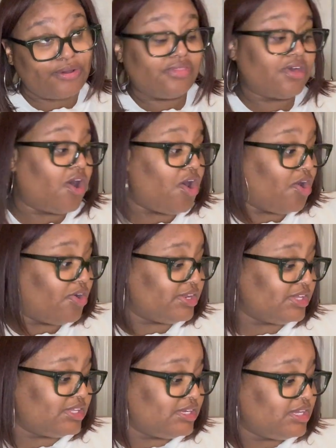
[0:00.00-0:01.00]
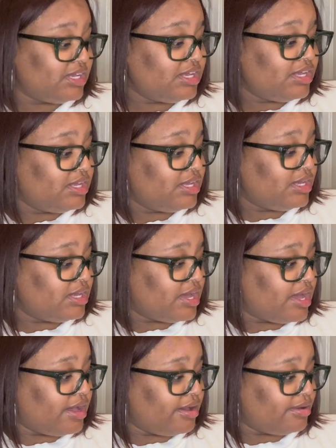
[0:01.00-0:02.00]
The Alden
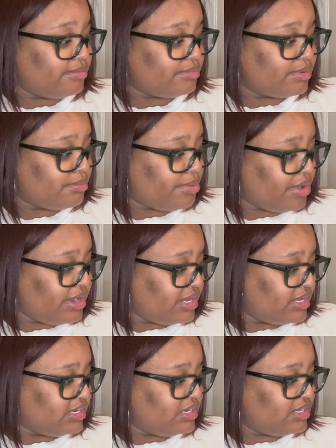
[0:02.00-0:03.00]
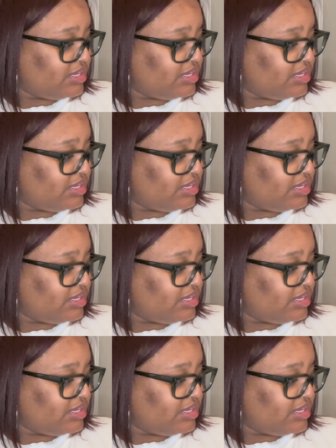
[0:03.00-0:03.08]
brand